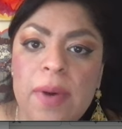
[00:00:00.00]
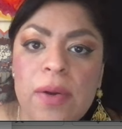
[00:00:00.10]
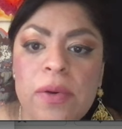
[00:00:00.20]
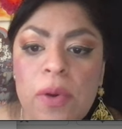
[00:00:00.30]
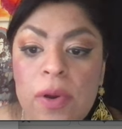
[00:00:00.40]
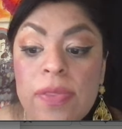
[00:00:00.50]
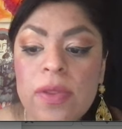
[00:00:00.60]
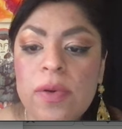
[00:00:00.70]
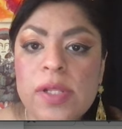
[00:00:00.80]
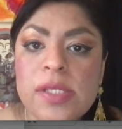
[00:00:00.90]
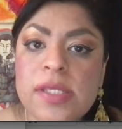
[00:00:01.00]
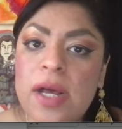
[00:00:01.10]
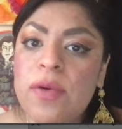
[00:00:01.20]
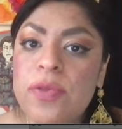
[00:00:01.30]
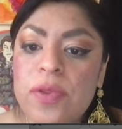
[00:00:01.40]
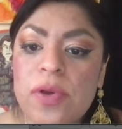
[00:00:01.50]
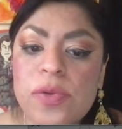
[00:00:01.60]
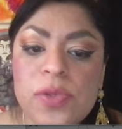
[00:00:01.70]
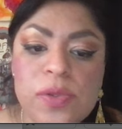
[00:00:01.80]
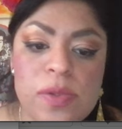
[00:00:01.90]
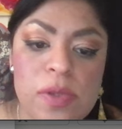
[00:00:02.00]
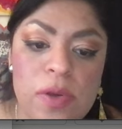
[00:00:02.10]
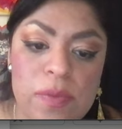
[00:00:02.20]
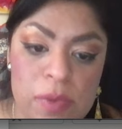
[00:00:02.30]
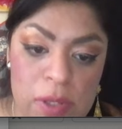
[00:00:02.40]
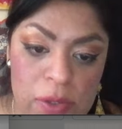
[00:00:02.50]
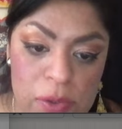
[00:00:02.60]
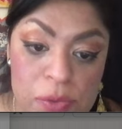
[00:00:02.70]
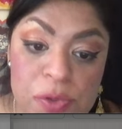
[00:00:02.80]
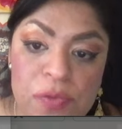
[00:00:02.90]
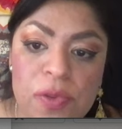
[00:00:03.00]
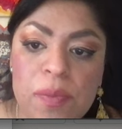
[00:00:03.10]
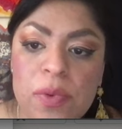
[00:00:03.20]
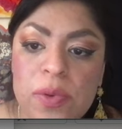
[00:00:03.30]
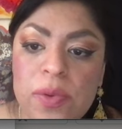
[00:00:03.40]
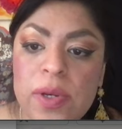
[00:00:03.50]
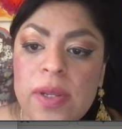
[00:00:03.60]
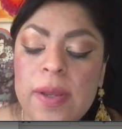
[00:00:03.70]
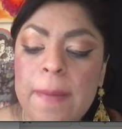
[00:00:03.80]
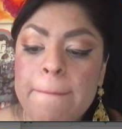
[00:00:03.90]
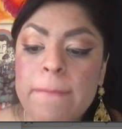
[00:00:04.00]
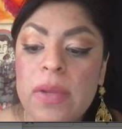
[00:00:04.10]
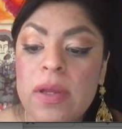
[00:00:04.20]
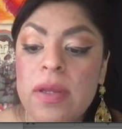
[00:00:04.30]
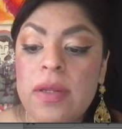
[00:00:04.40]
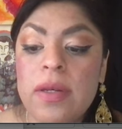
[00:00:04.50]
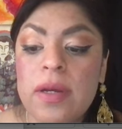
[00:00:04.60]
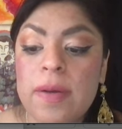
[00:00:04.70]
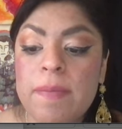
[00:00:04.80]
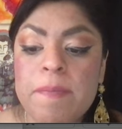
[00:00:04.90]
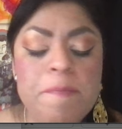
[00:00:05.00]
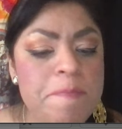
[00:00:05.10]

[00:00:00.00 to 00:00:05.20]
about North Node and South Node, the nodes of the moon, And